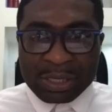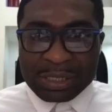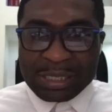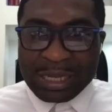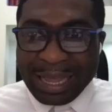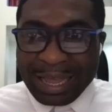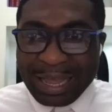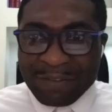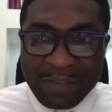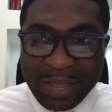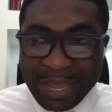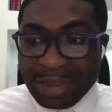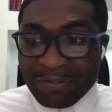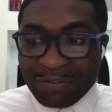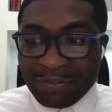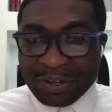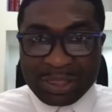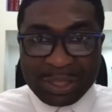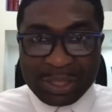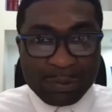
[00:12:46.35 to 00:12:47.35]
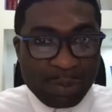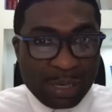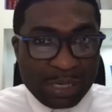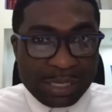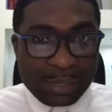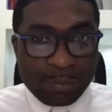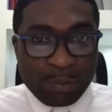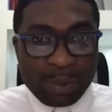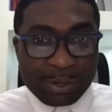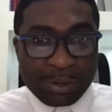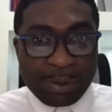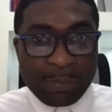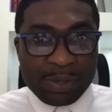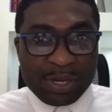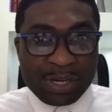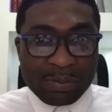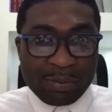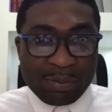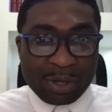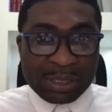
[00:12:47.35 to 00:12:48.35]
They have everything when they wake up
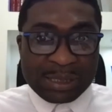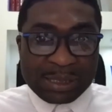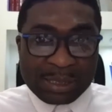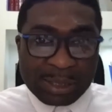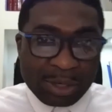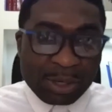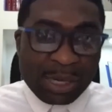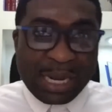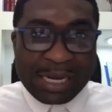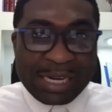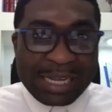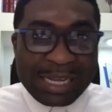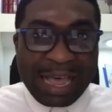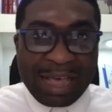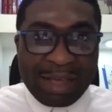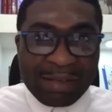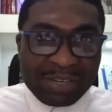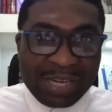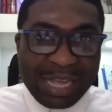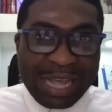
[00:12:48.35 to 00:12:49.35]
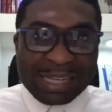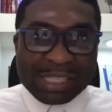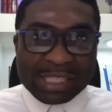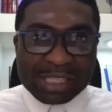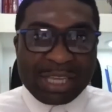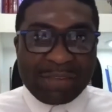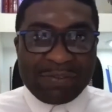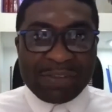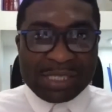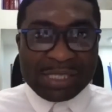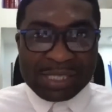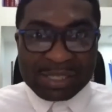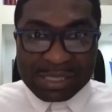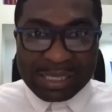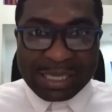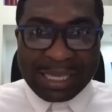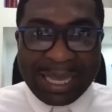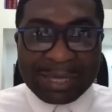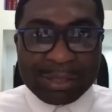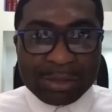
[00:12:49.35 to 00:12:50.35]
in the morning. They already have their activities
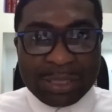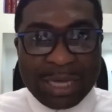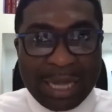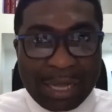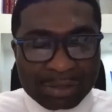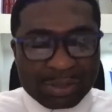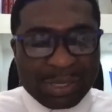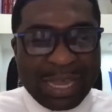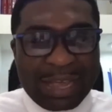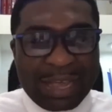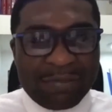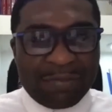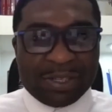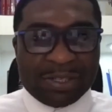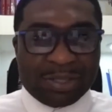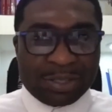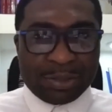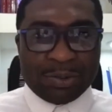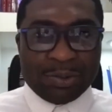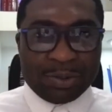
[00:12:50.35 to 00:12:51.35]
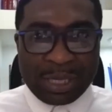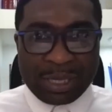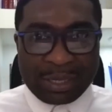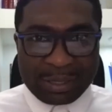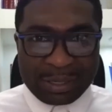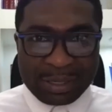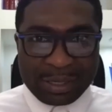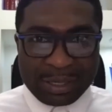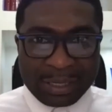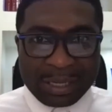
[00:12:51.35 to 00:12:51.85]
scheduled out every single day.